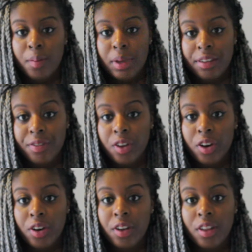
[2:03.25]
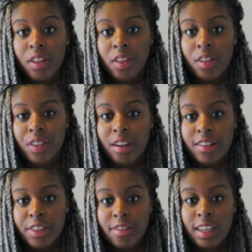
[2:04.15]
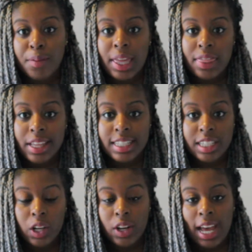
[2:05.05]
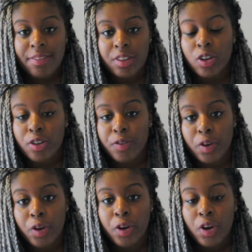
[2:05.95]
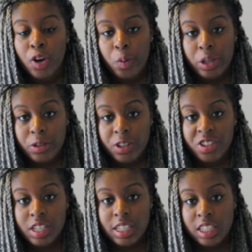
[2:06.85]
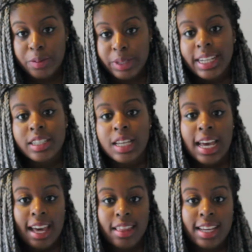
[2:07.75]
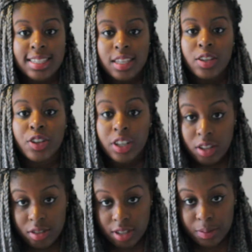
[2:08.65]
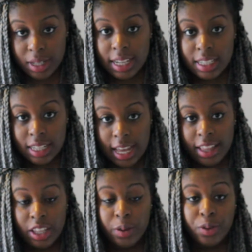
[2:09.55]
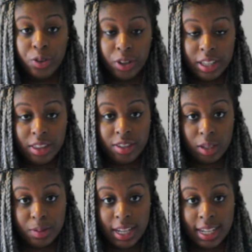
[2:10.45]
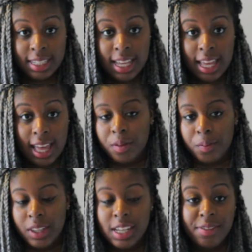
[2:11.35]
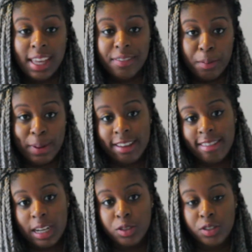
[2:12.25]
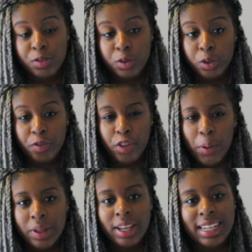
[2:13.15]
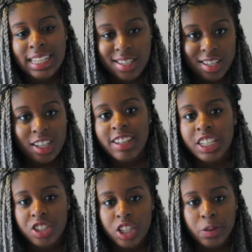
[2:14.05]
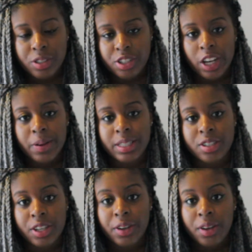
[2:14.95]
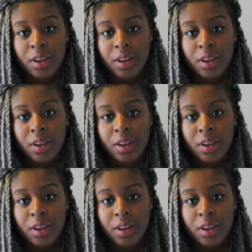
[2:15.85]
But if not, there are 3 main things that you have to look for when you're choosing a subject, and that is that you're good at the subject, that you enjoy the subject, and if you have that background of sort of knowing at least the direction that you want to go into,